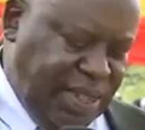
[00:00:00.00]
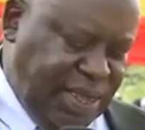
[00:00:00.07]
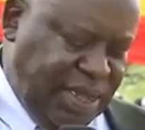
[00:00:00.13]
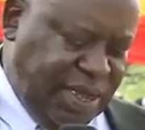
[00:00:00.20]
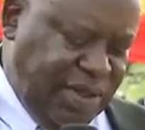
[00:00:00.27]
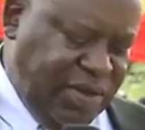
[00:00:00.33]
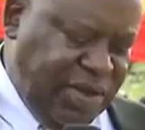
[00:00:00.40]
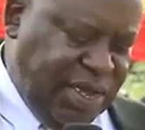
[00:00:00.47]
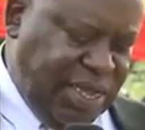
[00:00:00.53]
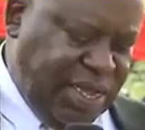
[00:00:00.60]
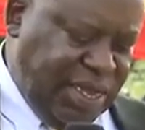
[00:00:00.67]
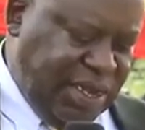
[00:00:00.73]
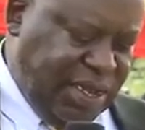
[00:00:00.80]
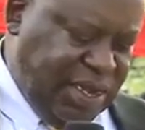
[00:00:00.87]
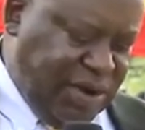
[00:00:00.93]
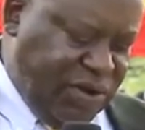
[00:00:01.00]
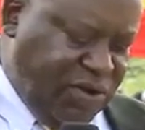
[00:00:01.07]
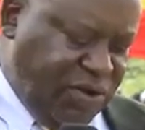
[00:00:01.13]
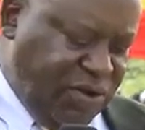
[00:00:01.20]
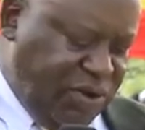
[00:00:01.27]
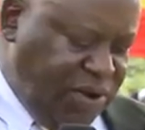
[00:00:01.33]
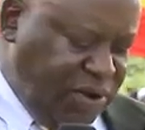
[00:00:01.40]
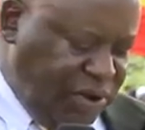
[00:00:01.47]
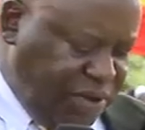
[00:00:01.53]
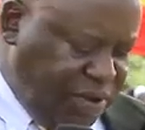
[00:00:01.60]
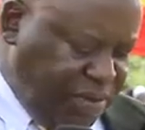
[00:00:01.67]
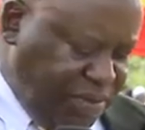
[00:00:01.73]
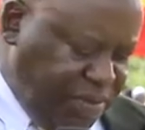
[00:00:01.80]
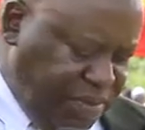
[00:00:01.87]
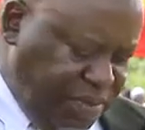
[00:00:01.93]
is your ears and good.
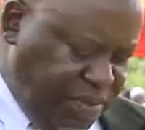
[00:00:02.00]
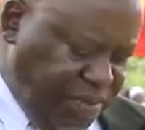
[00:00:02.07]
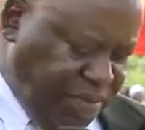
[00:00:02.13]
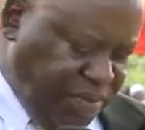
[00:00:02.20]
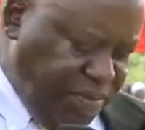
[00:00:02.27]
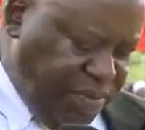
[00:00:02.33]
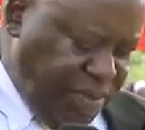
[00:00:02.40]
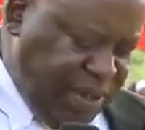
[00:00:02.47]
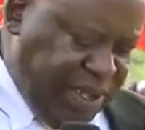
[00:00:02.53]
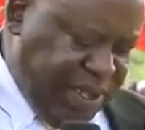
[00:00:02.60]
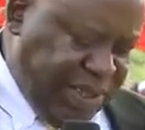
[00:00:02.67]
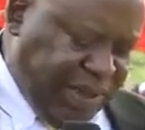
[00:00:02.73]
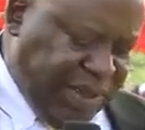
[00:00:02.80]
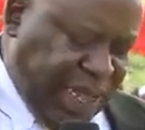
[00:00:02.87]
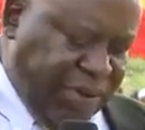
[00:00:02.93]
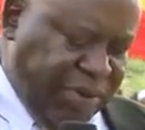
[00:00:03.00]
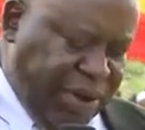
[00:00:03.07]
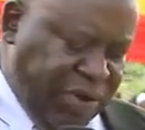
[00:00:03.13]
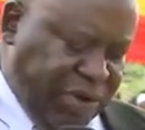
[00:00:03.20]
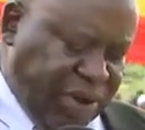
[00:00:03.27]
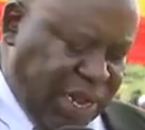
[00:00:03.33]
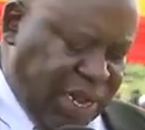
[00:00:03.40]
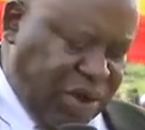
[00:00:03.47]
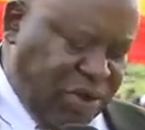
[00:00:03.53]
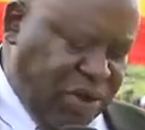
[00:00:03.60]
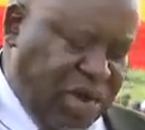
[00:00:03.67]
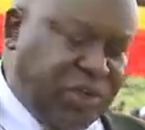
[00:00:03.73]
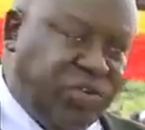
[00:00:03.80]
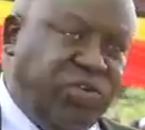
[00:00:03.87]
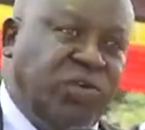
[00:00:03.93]
Samuel OKELLO
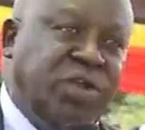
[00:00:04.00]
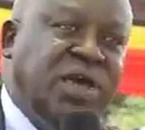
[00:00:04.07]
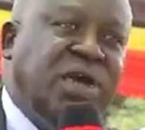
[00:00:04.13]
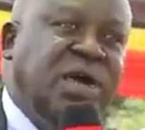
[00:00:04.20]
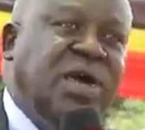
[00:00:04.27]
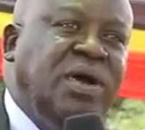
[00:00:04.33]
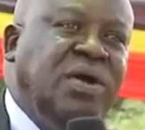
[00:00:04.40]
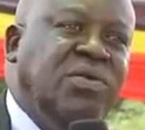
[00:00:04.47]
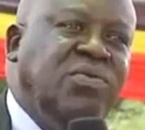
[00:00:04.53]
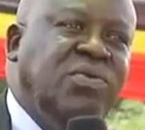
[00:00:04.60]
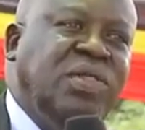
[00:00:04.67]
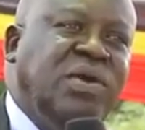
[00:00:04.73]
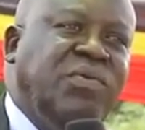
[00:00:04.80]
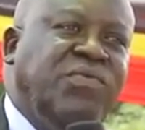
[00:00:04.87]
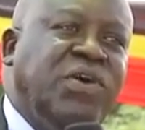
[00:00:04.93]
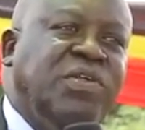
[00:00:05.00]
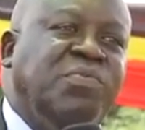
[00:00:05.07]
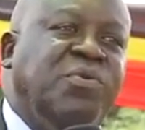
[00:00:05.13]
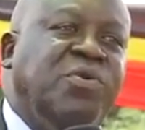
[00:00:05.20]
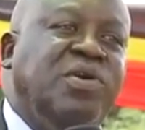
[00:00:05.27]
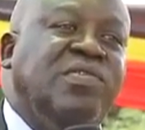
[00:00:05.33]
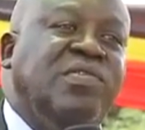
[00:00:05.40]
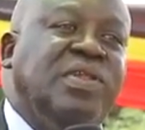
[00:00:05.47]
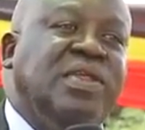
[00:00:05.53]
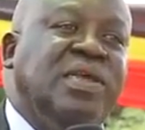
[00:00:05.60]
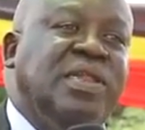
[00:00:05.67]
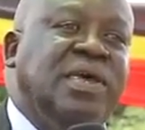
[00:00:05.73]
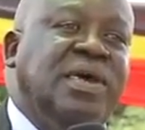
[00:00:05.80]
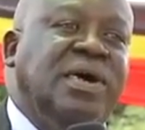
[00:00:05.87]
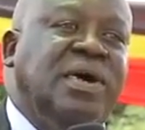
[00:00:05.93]
Engola Jr., with the first boy
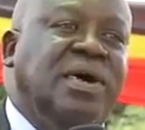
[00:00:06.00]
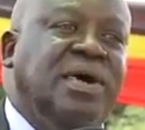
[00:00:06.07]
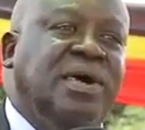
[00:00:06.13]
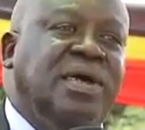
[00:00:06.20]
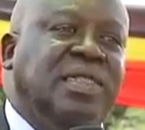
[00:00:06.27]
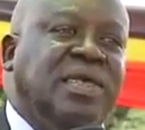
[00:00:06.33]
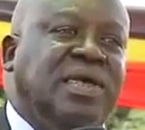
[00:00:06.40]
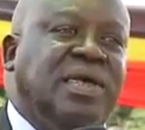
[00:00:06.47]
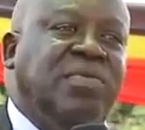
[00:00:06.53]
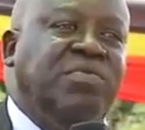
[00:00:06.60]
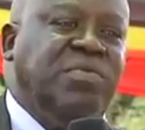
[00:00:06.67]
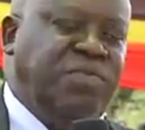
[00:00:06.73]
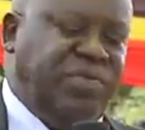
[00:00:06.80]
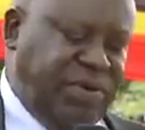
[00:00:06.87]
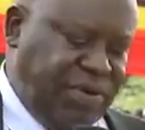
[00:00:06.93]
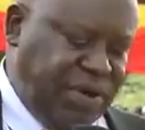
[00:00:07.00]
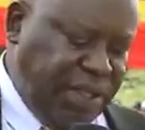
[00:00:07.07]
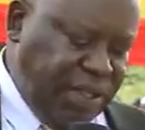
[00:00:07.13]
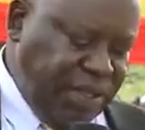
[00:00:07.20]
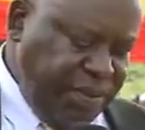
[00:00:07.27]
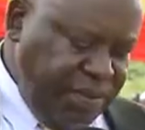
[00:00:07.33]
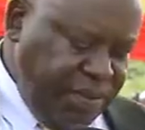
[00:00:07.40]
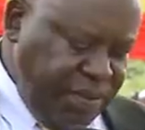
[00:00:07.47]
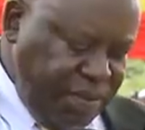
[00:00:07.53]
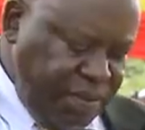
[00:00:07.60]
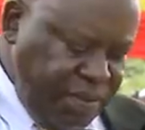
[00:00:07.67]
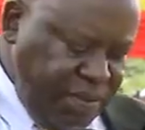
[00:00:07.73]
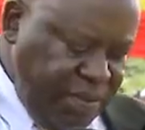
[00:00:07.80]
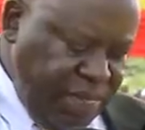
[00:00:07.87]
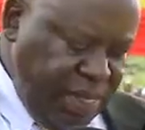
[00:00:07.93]
sitting there, I think has moved out.
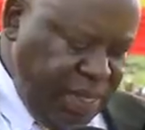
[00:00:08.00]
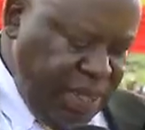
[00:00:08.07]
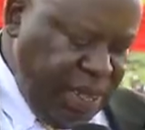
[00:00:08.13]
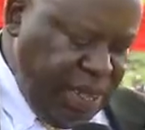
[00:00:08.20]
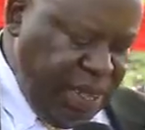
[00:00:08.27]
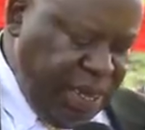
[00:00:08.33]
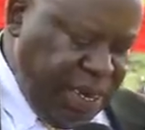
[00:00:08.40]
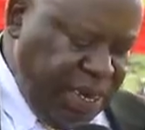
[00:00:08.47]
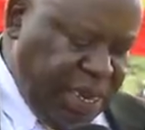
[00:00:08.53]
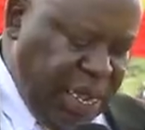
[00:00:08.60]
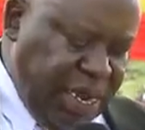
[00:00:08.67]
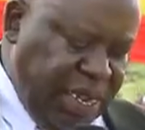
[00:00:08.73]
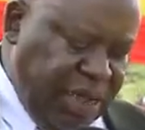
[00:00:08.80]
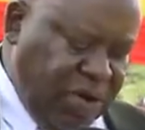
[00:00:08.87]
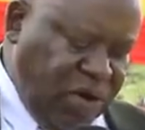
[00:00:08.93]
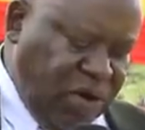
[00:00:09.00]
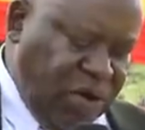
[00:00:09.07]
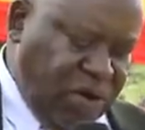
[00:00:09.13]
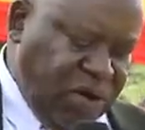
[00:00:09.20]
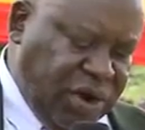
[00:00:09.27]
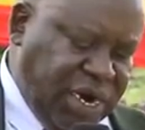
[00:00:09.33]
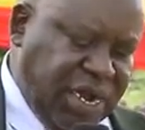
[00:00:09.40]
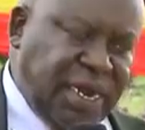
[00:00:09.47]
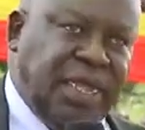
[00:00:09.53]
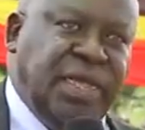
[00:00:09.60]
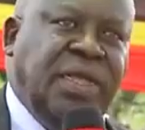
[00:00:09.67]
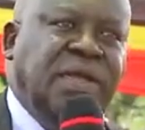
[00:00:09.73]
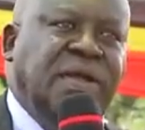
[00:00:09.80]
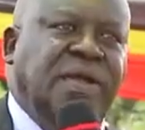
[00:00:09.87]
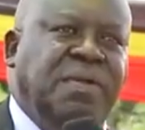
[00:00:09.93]
Daniel Olong
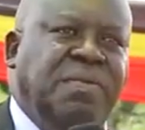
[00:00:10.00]
Granny,